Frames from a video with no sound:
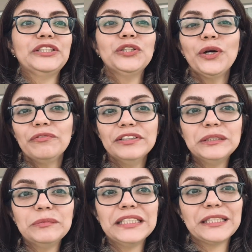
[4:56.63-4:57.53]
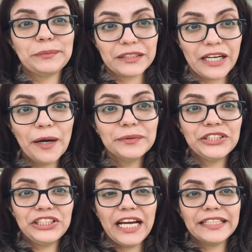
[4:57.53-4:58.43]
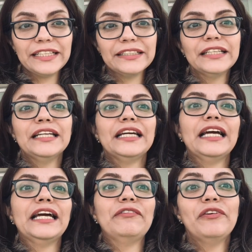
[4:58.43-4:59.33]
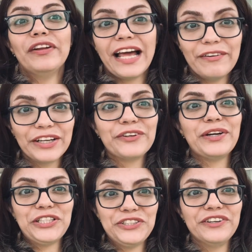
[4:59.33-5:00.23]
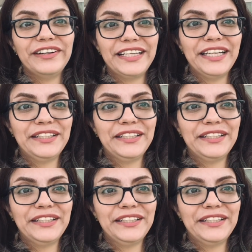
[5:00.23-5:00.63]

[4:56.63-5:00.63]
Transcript: Join with me, subscribe to the channel. We will have a great journey.